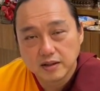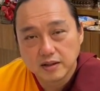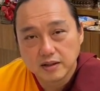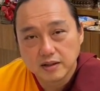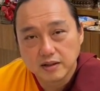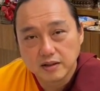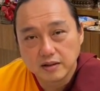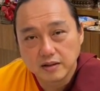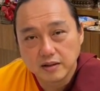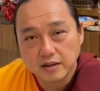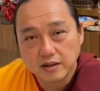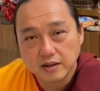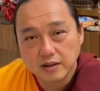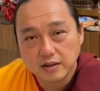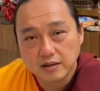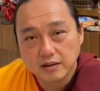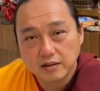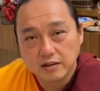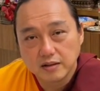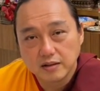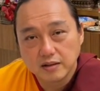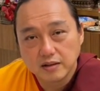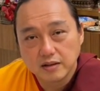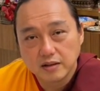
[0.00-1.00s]
Right?
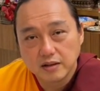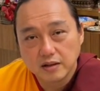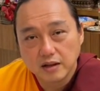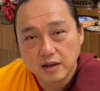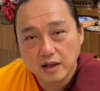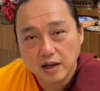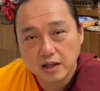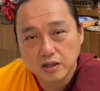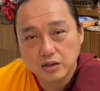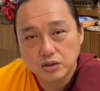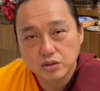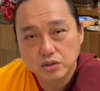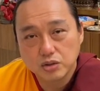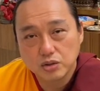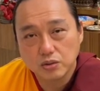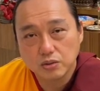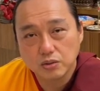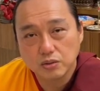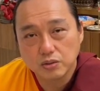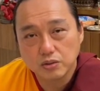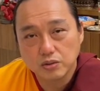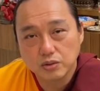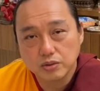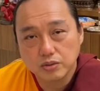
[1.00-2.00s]
And
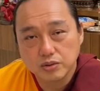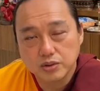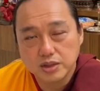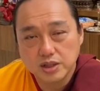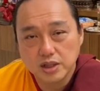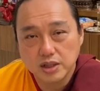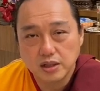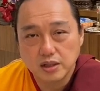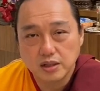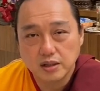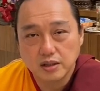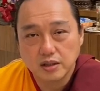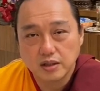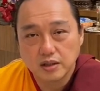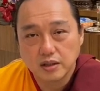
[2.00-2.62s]
so you see,